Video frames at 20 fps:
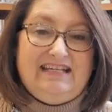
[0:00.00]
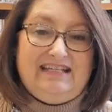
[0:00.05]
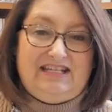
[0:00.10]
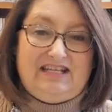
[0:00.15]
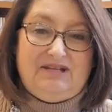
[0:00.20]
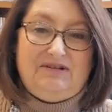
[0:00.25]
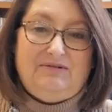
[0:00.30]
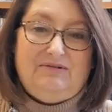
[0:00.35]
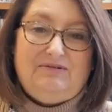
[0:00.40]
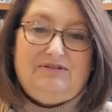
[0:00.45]

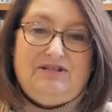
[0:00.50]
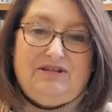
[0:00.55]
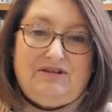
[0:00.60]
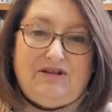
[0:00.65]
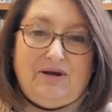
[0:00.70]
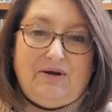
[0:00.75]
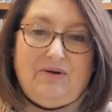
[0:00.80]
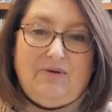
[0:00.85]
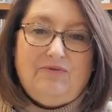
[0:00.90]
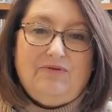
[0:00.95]
to to
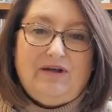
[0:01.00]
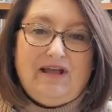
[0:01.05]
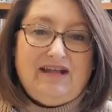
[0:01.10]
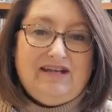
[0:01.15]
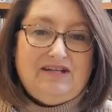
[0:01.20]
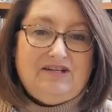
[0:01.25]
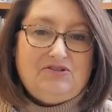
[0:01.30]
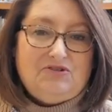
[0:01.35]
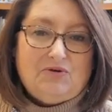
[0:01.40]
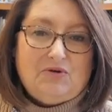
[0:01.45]
go
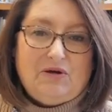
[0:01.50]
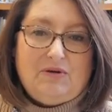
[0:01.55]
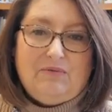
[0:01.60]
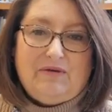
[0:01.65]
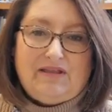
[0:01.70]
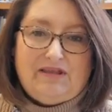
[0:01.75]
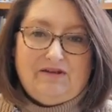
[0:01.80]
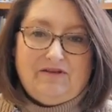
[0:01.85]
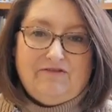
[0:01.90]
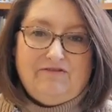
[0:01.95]
and enjoy
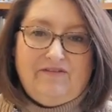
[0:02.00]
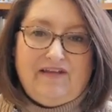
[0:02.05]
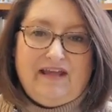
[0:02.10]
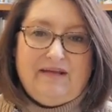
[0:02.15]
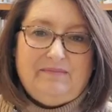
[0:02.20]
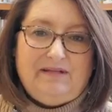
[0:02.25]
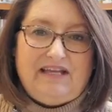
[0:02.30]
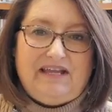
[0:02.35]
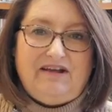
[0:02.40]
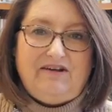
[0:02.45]
with your
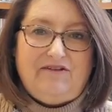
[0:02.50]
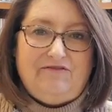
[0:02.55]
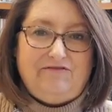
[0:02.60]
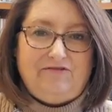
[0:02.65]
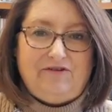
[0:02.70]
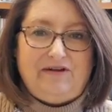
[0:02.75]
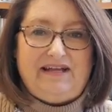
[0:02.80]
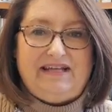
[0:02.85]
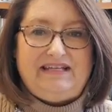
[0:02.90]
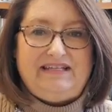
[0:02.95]
family or
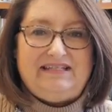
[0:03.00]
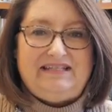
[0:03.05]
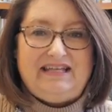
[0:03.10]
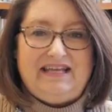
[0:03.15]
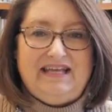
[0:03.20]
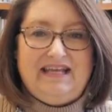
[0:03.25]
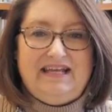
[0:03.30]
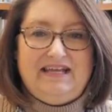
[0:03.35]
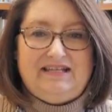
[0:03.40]
friends.